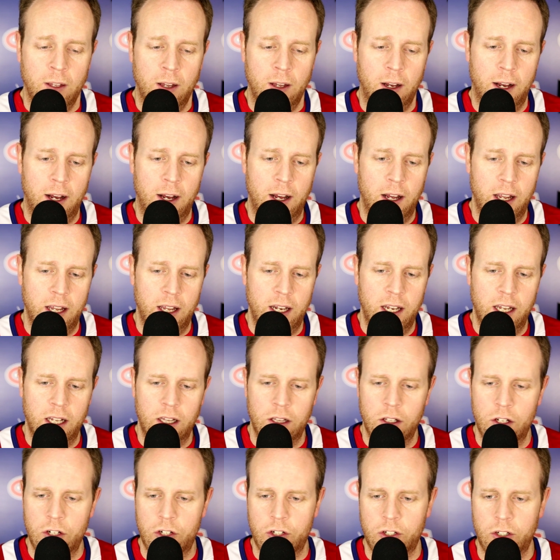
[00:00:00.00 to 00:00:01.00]
in
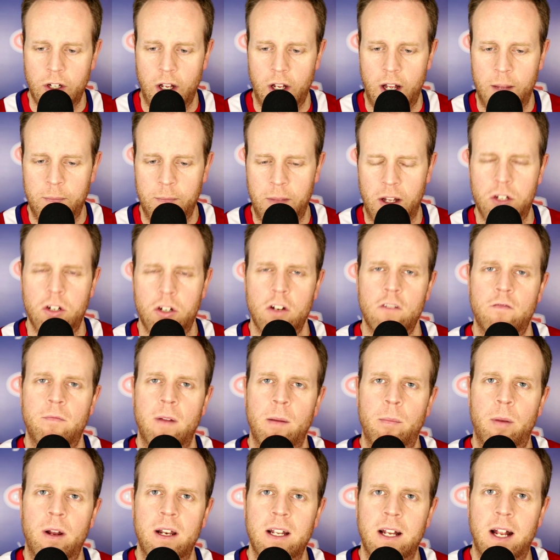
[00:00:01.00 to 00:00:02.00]
English. I'm not sure if my
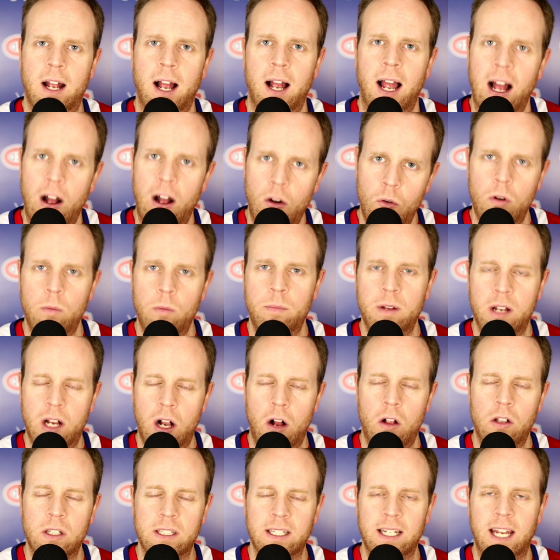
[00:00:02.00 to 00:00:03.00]
buddy Kyle will be
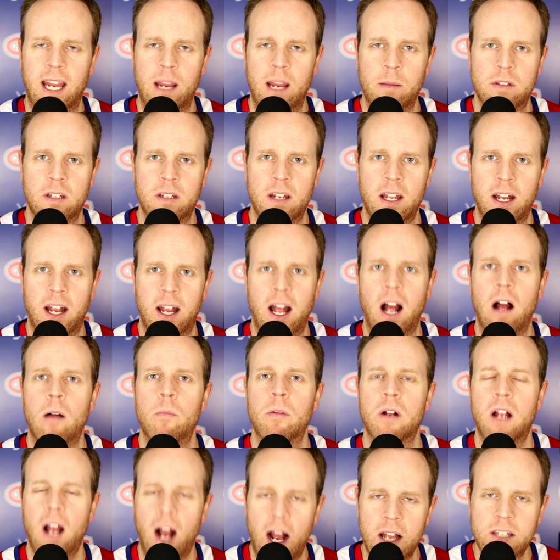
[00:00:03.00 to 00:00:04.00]
calling the game tonight, Kyle
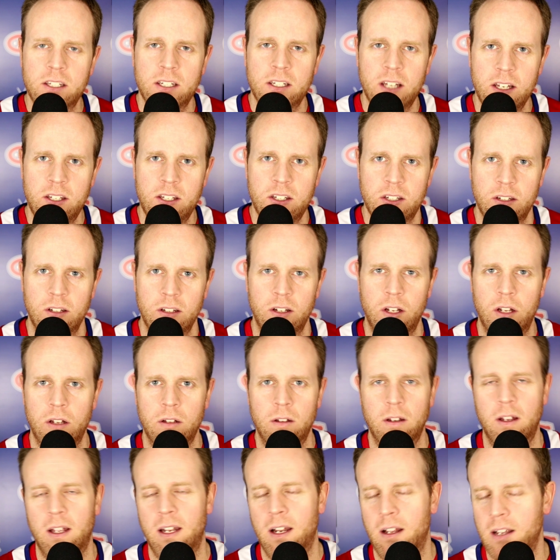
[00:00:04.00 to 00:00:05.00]
Bukauskas,
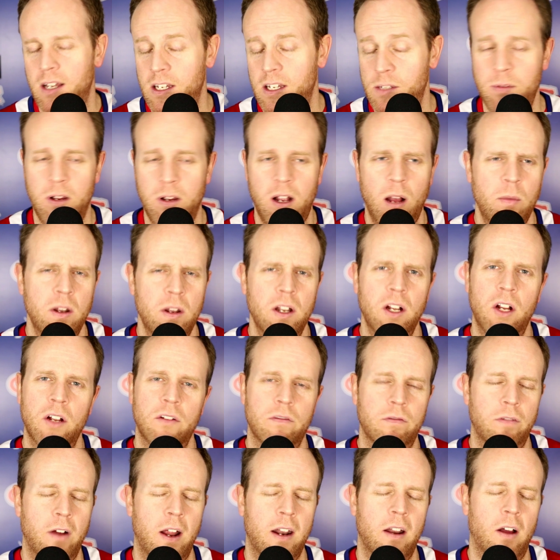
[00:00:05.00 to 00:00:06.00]
and he's becoming a good
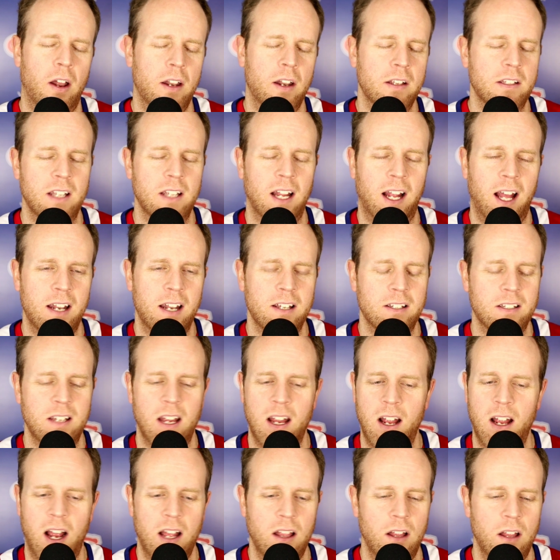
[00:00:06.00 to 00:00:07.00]
friend, honestly. I got to
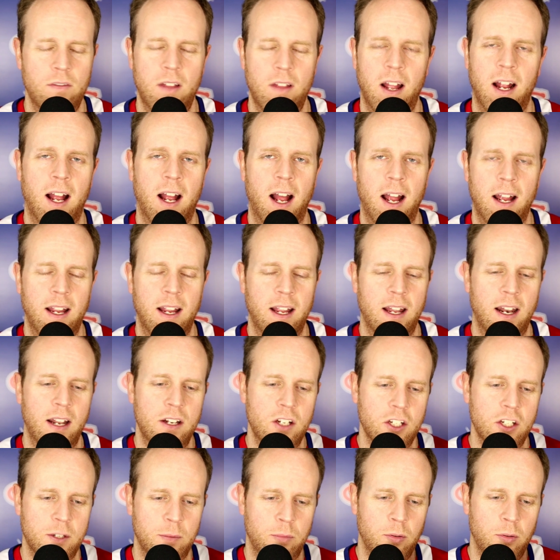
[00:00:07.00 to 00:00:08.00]
say, I love that guy, and I
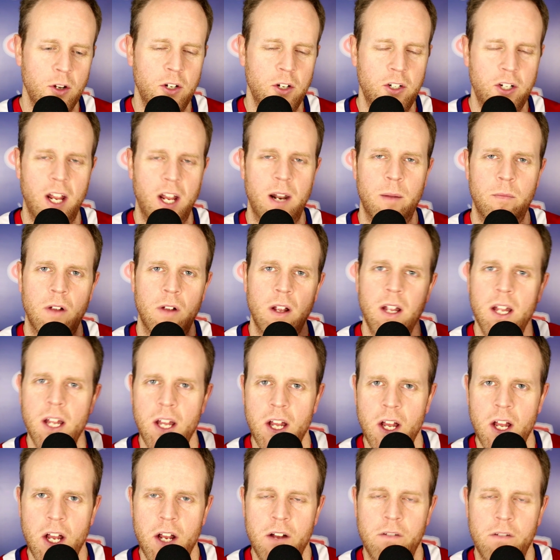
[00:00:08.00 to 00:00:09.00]
just appreciate him
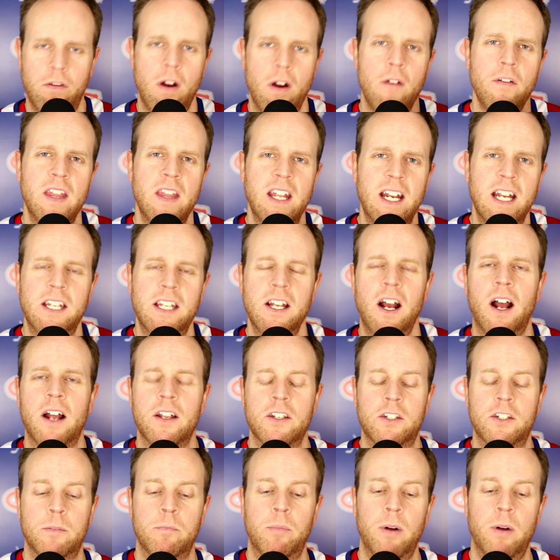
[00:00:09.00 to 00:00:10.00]
for everything he
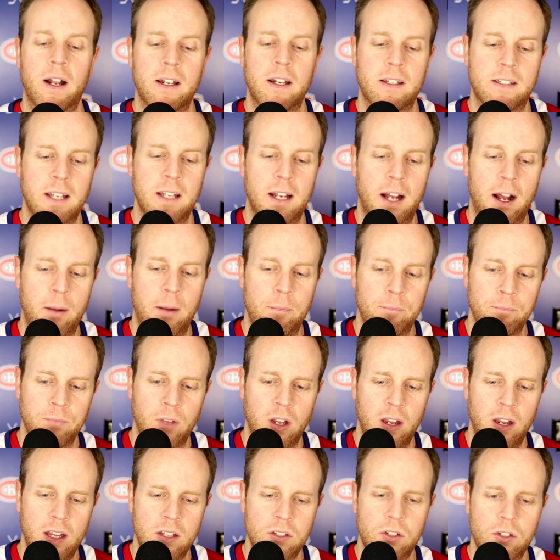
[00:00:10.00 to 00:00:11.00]
does. But
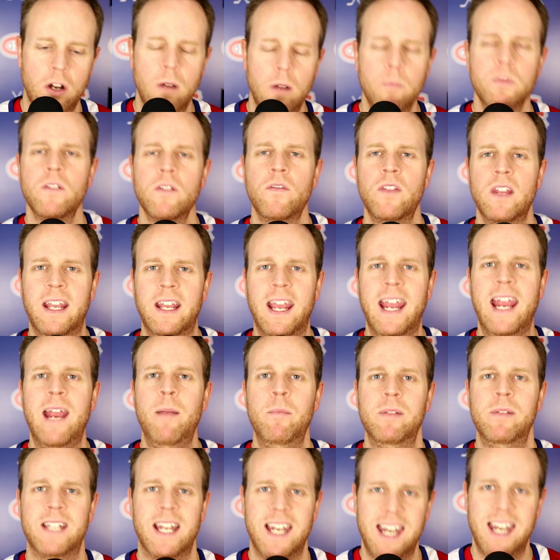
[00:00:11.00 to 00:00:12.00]
in terms of the
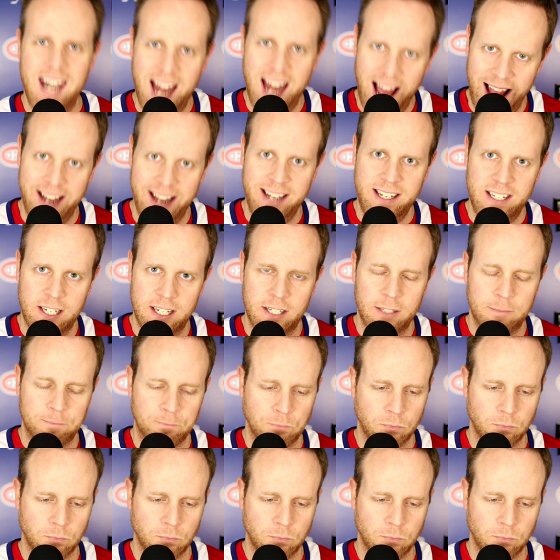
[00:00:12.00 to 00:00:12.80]
game tonight,